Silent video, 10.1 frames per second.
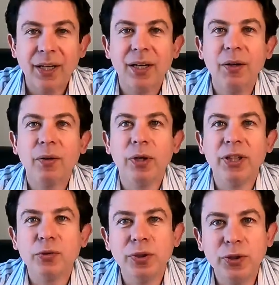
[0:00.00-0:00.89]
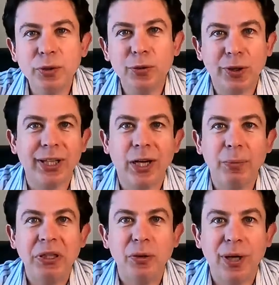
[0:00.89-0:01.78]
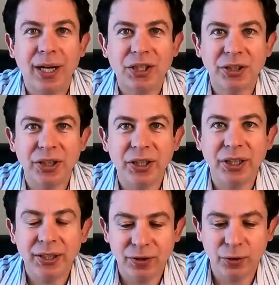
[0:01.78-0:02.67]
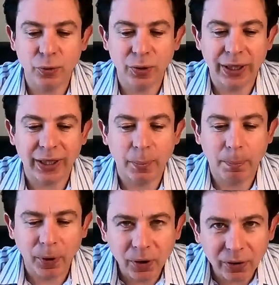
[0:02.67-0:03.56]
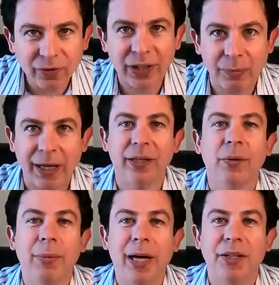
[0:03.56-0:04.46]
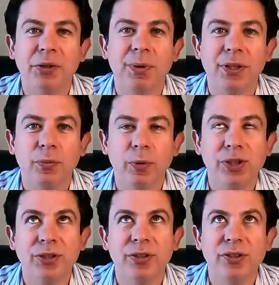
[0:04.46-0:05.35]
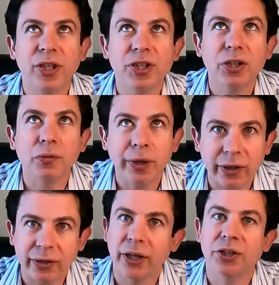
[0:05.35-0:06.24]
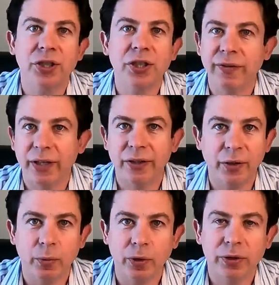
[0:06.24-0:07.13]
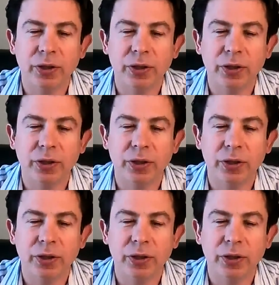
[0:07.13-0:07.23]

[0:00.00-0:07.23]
What this would do is it would allow me to actually do like perfect medical management, which is such a rare luxury in the veterinary world because